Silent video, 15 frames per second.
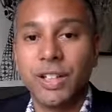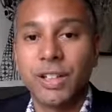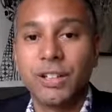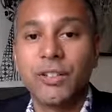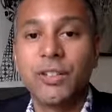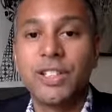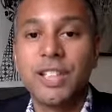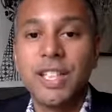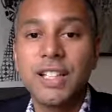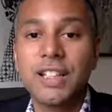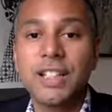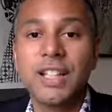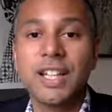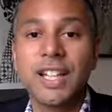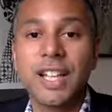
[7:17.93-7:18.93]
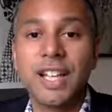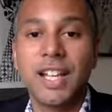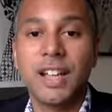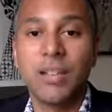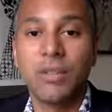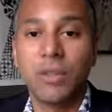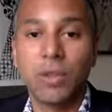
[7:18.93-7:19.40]
You'll see that,
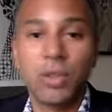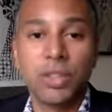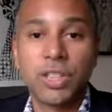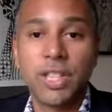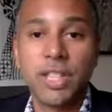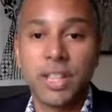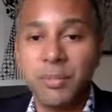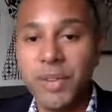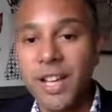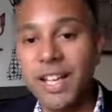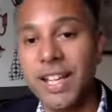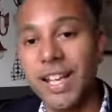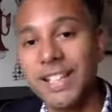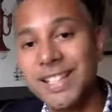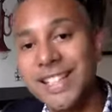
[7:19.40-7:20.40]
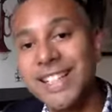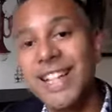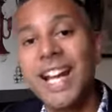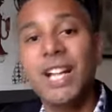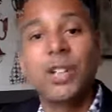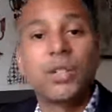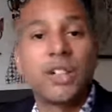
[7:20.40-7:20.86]
well, certainly in my case, it
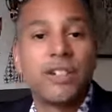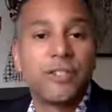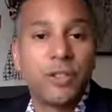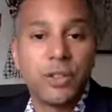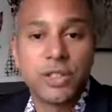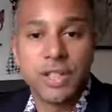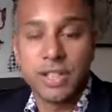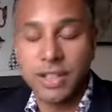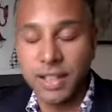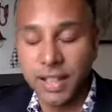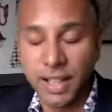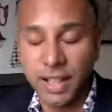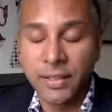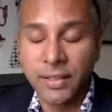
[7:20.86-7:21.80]
naturally falls into that.